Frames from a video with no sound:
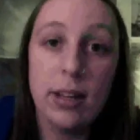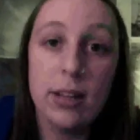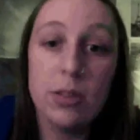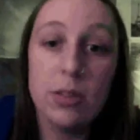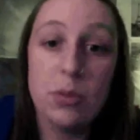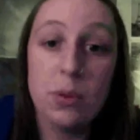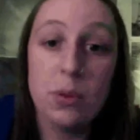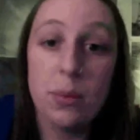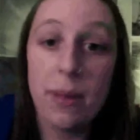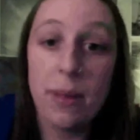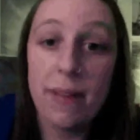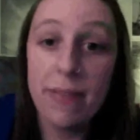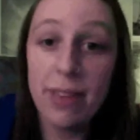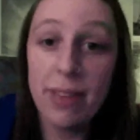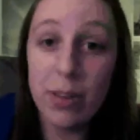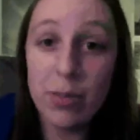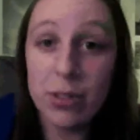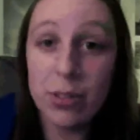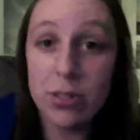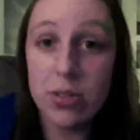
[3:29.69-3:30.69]
That is one of my
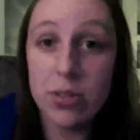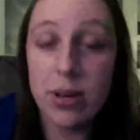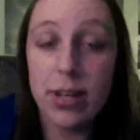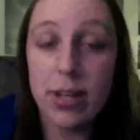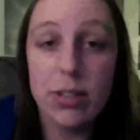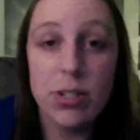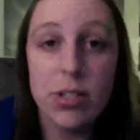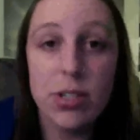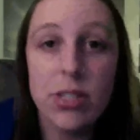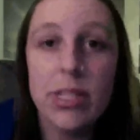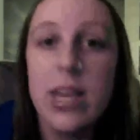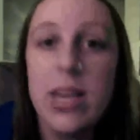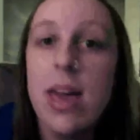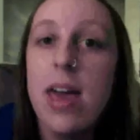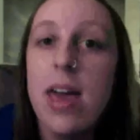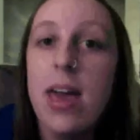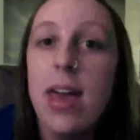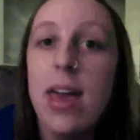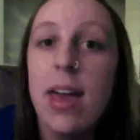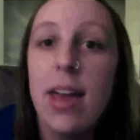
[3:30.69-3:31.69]
favorite directors,
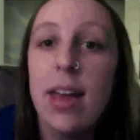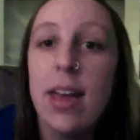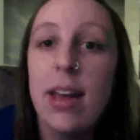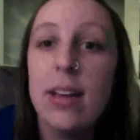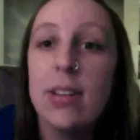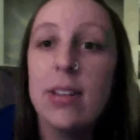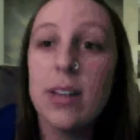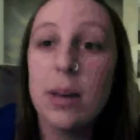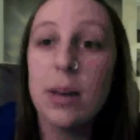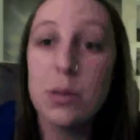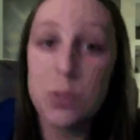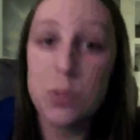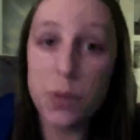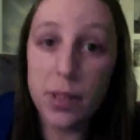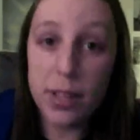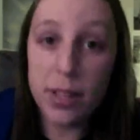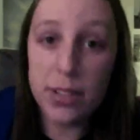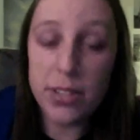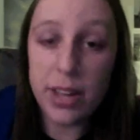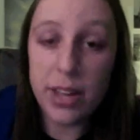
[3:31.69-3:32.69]
and I was
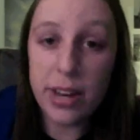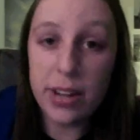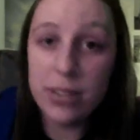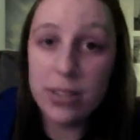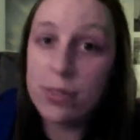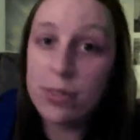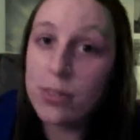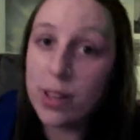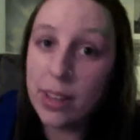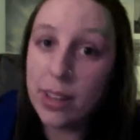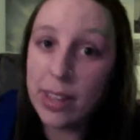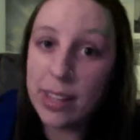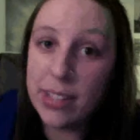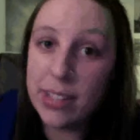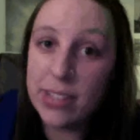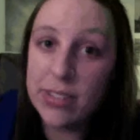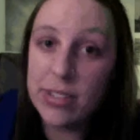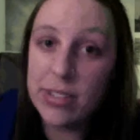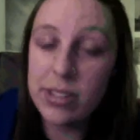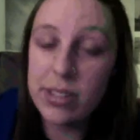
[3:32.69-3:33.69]
really excited to finally
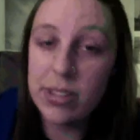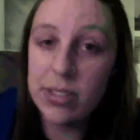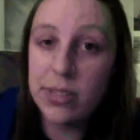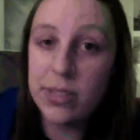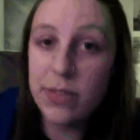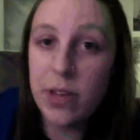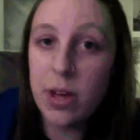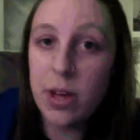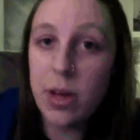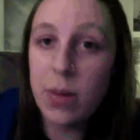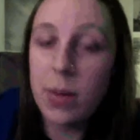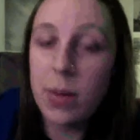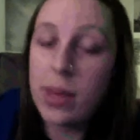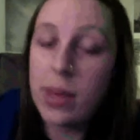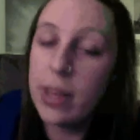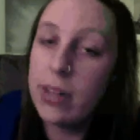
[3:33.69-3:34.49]
get to see this film.